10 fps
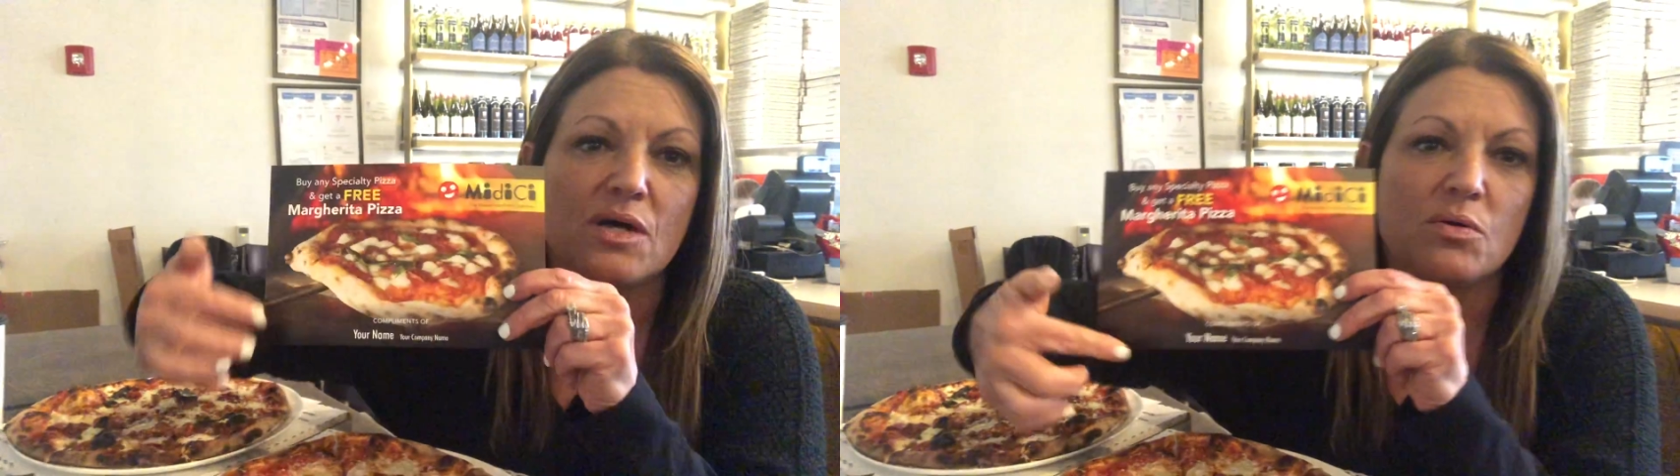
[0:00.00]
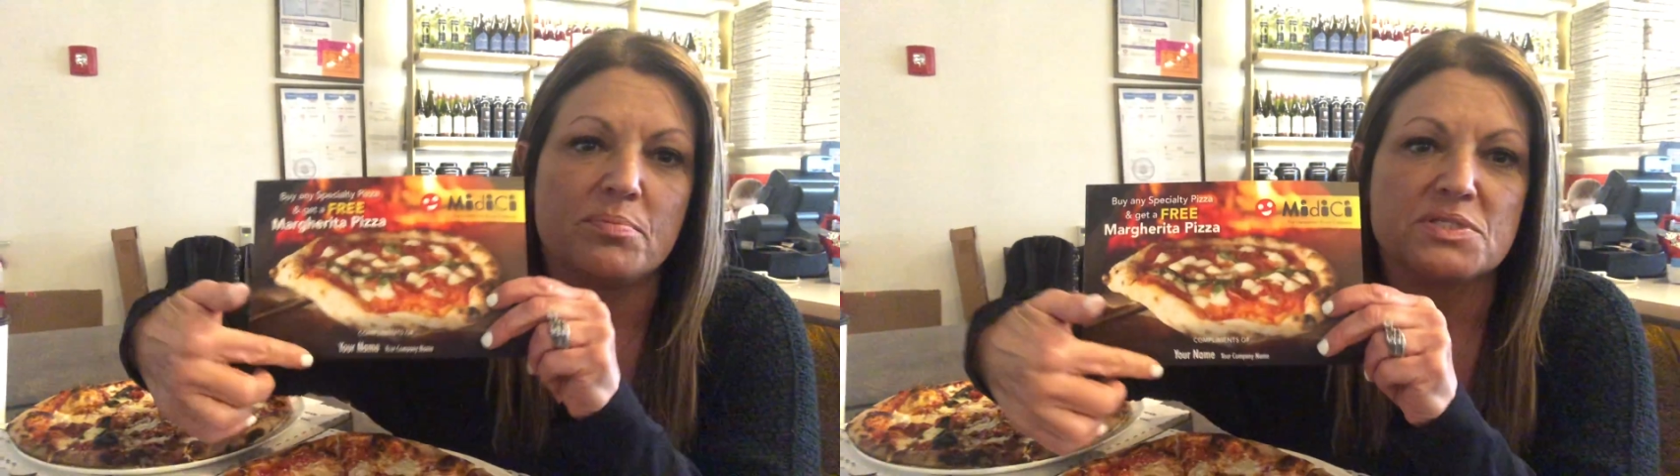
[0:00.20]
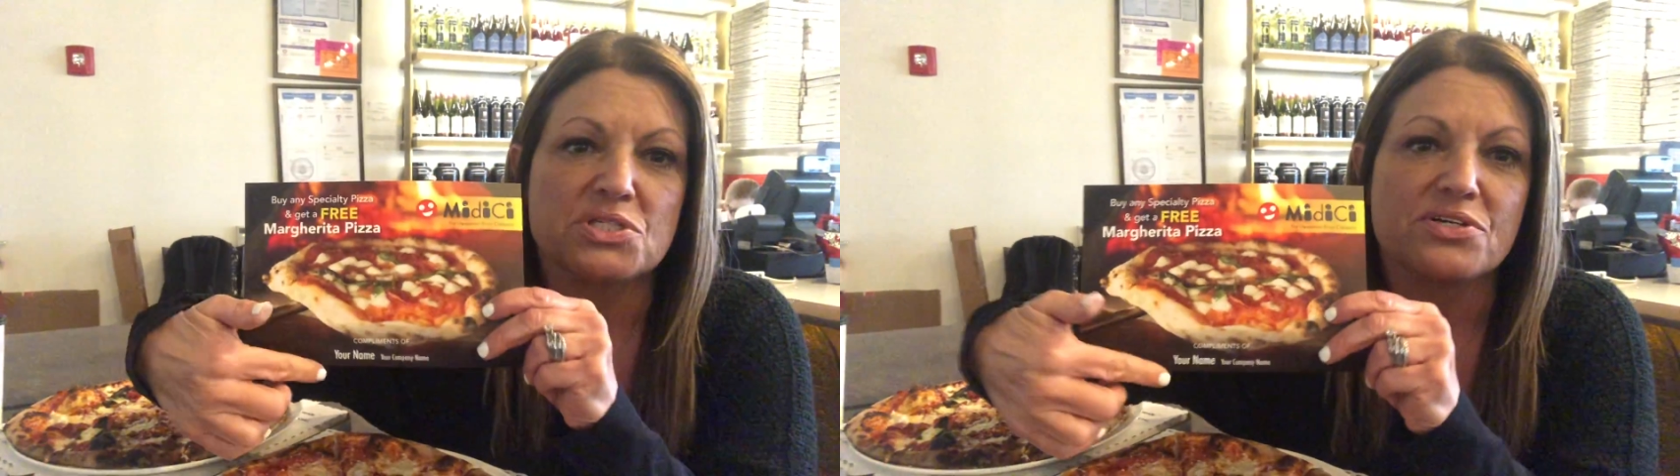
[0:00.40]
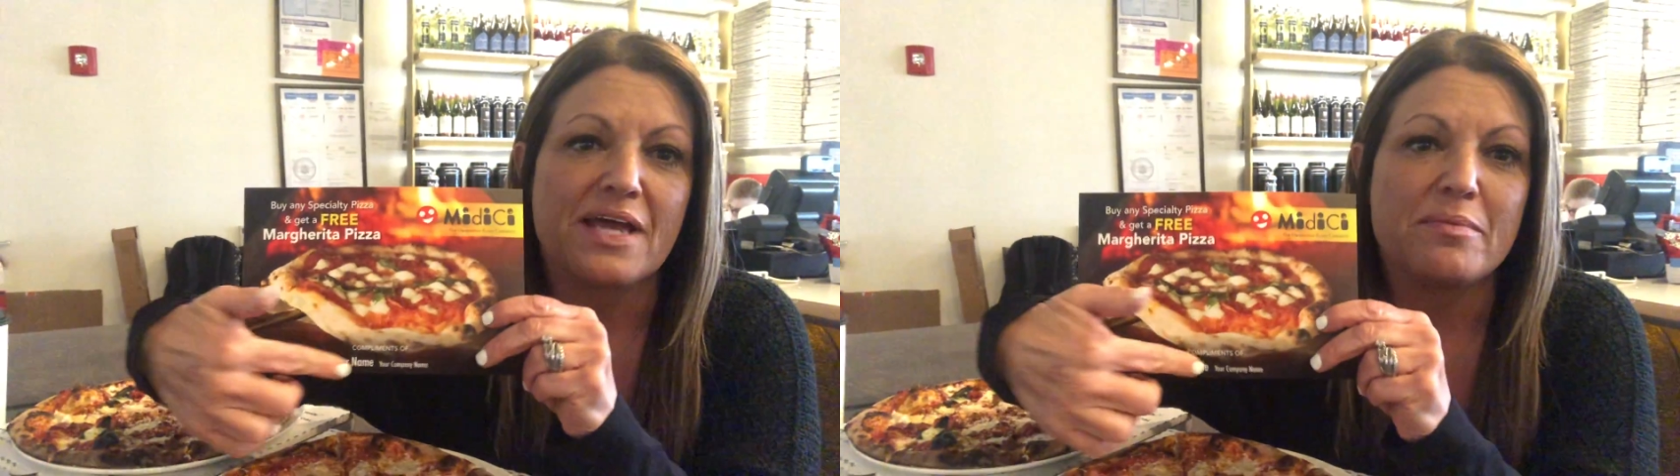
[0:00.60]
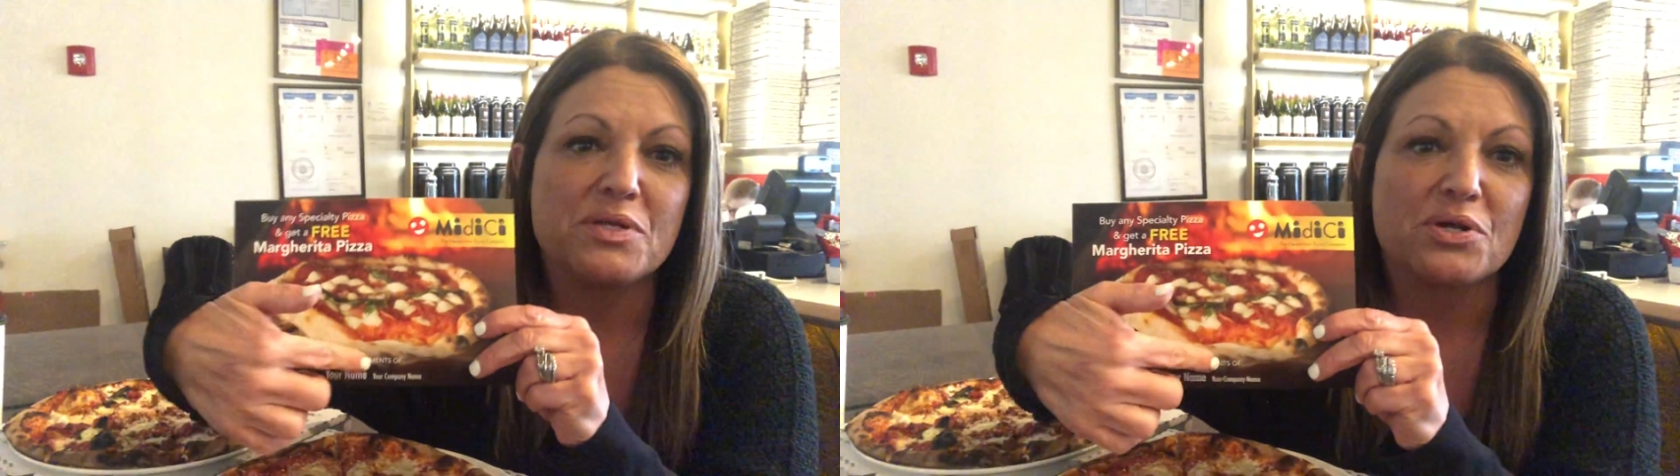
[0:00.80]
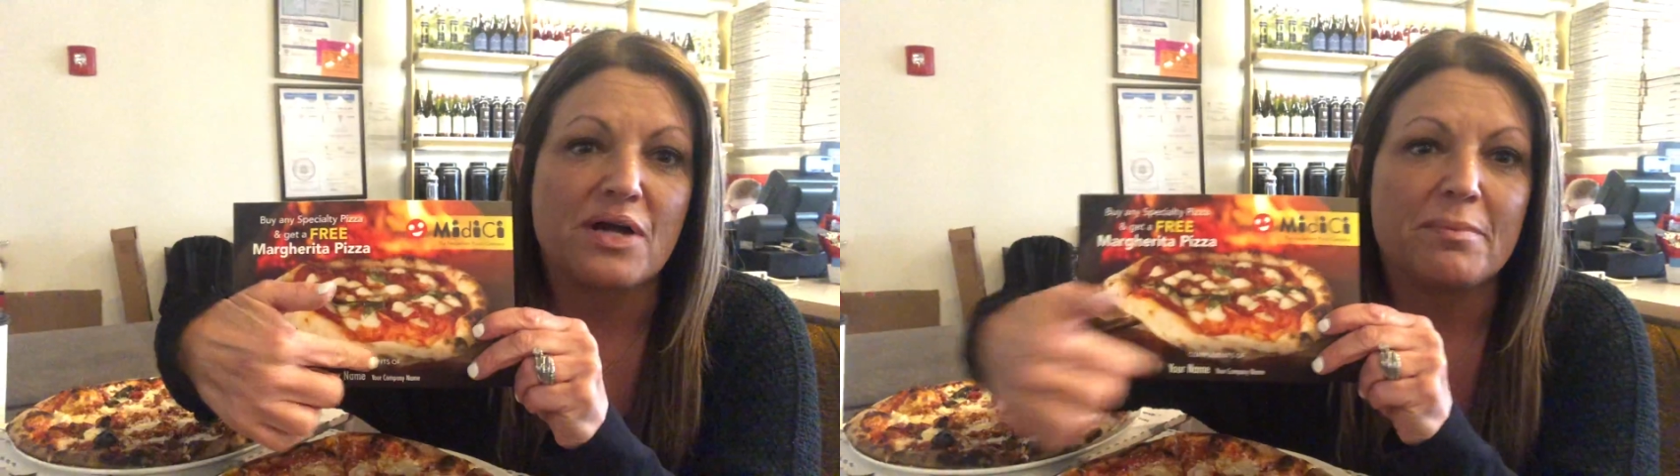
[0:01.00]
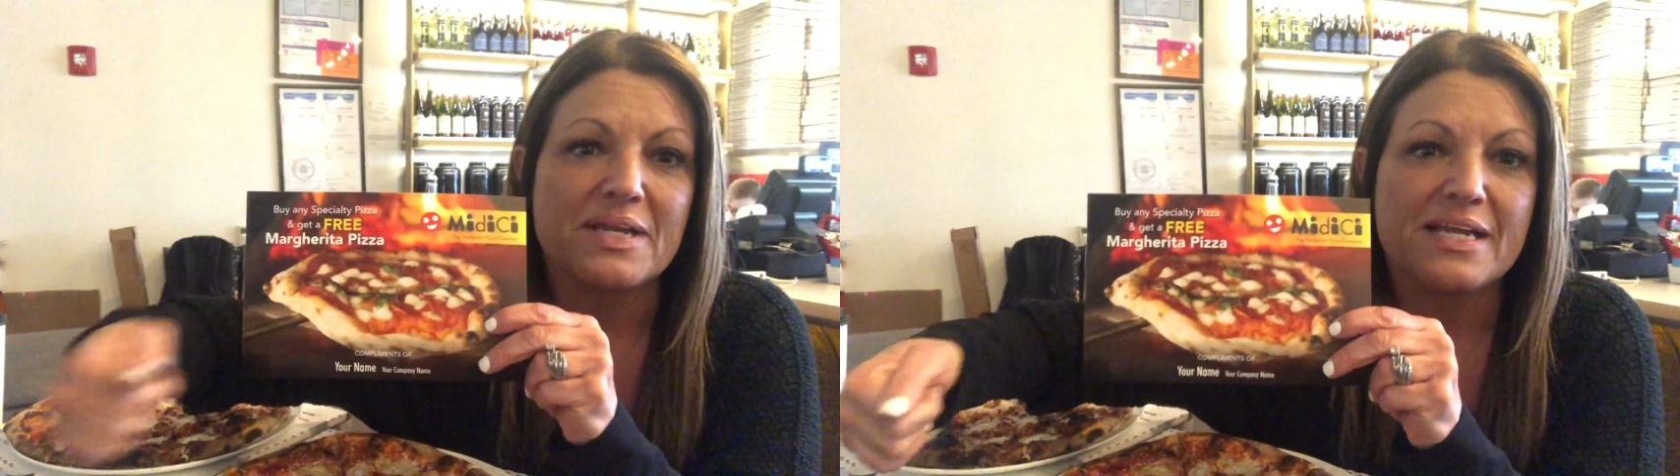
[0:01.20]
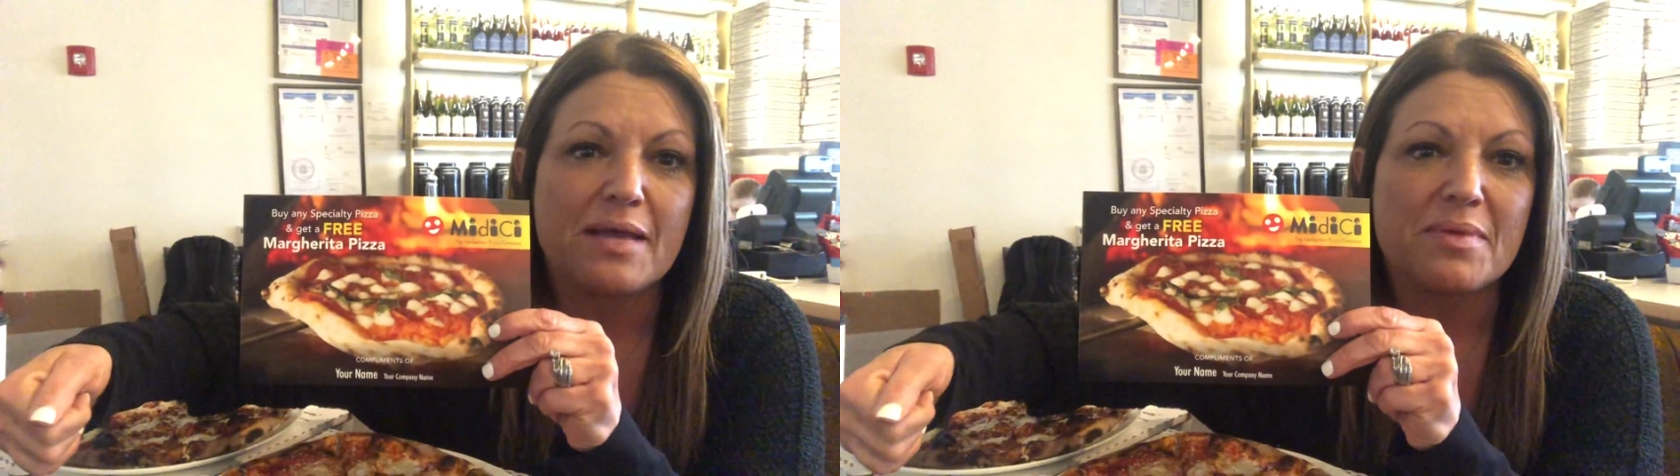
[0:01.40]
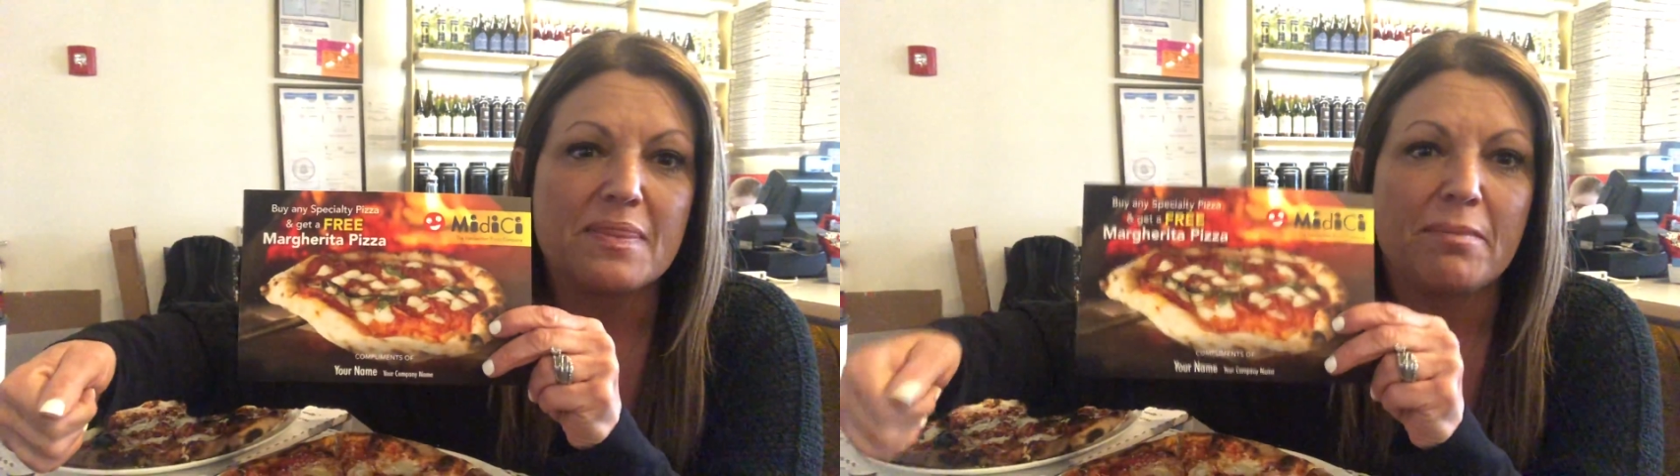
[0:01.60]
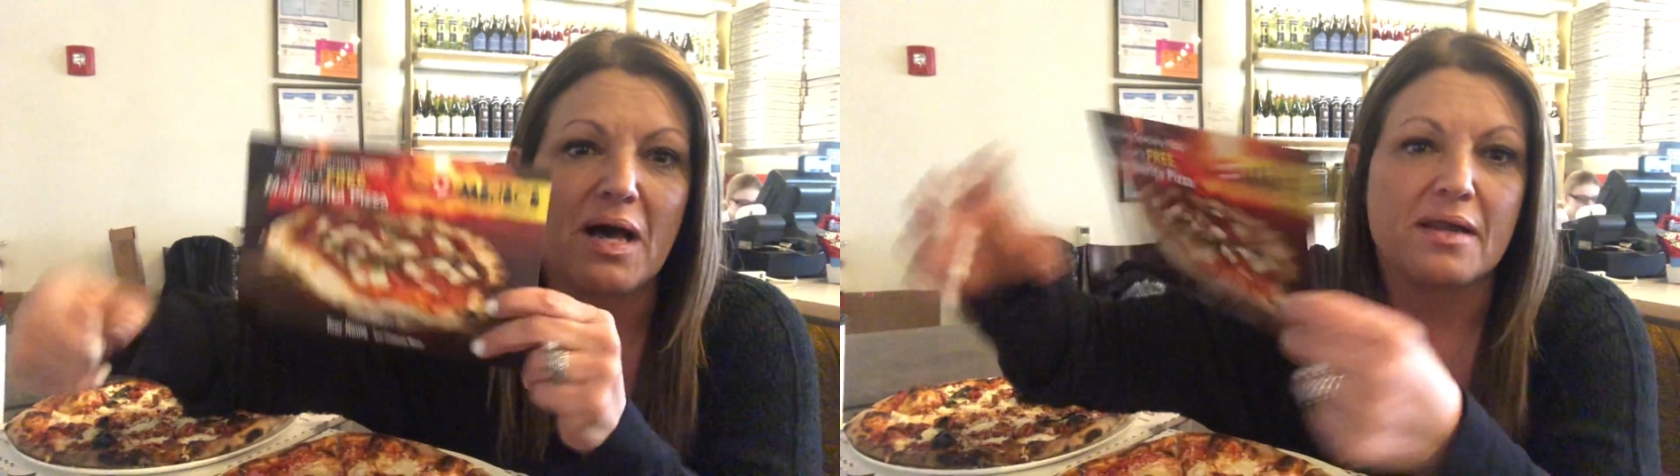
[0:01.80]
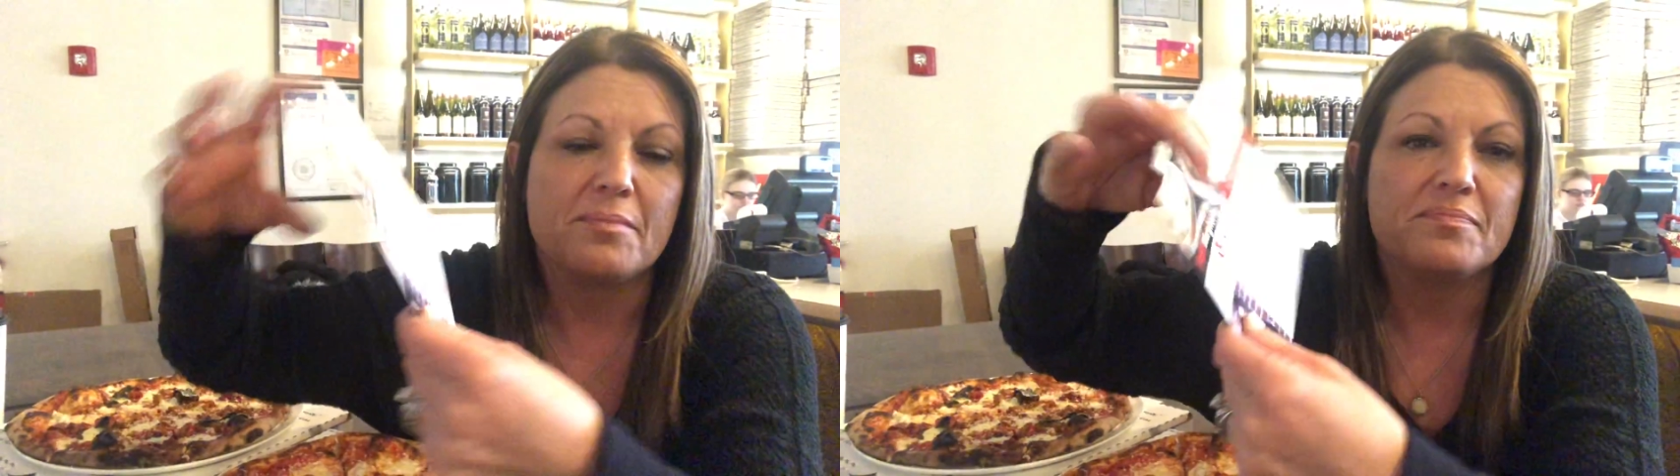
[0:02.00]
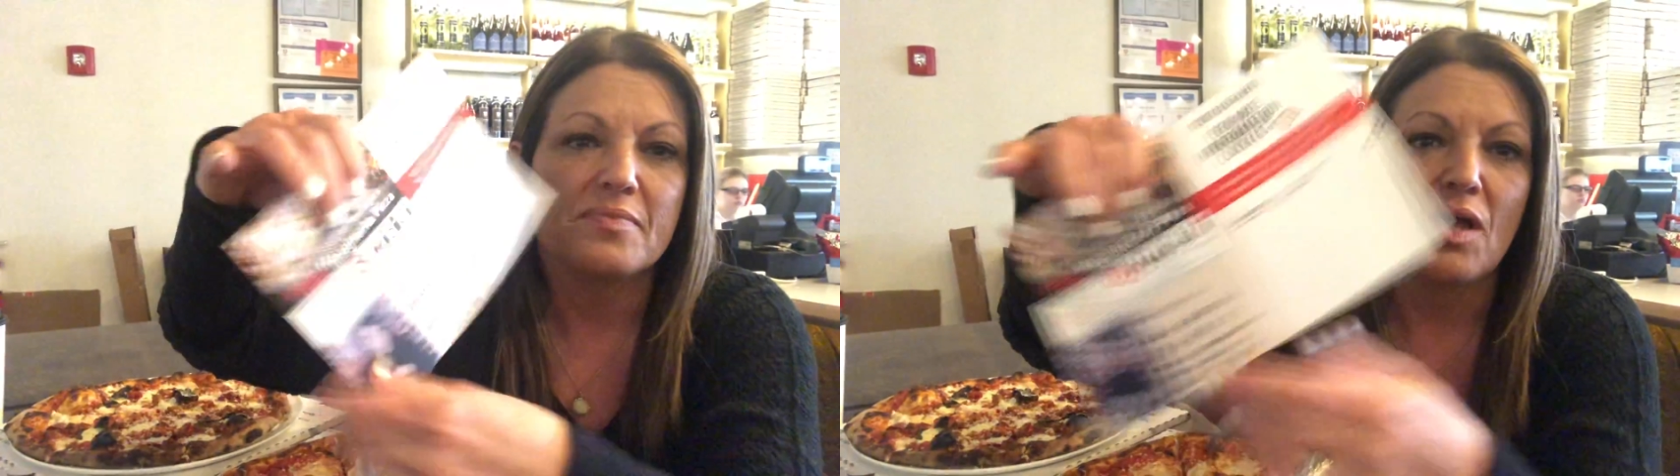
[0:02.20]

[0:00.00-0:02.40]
We'll put your name and your company name at the bottom